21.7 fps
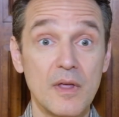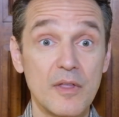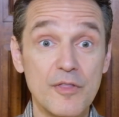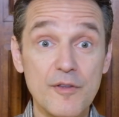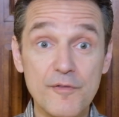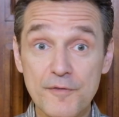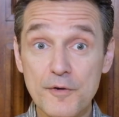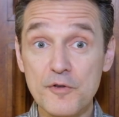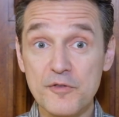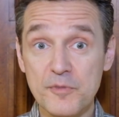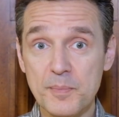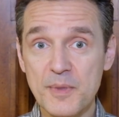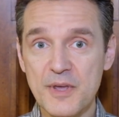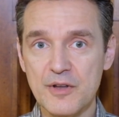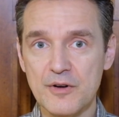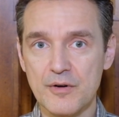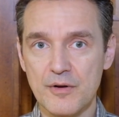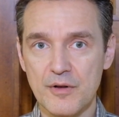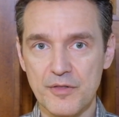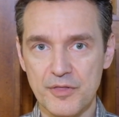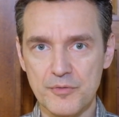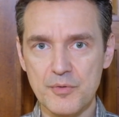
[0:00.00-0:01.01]
The 1
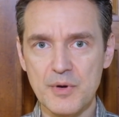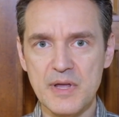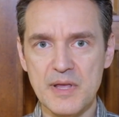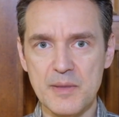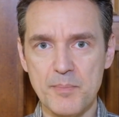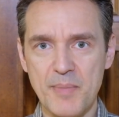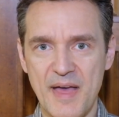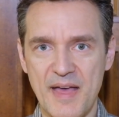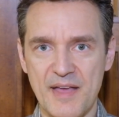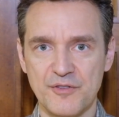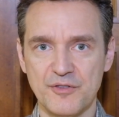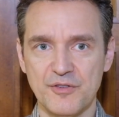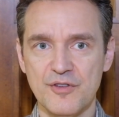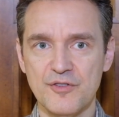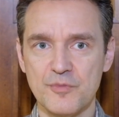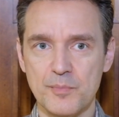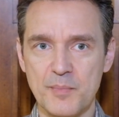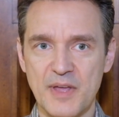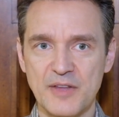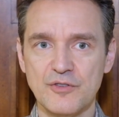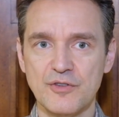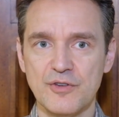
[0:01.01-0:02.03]
Peter 3 passage
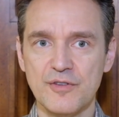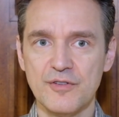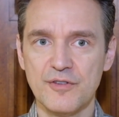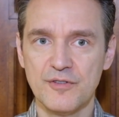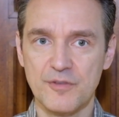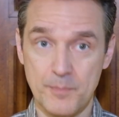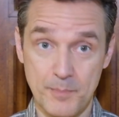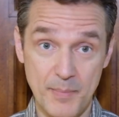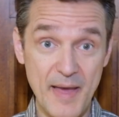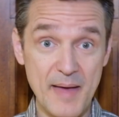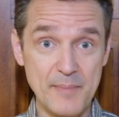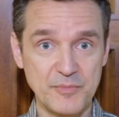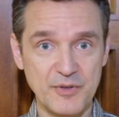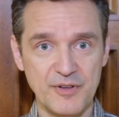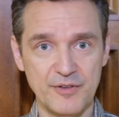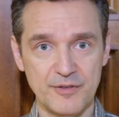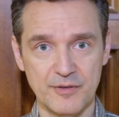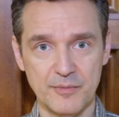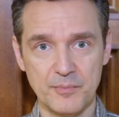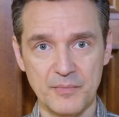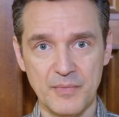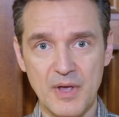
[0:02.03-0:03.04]
mentions
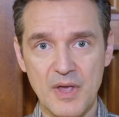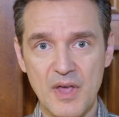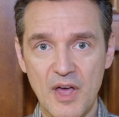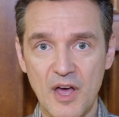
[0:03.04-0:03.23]
baptism,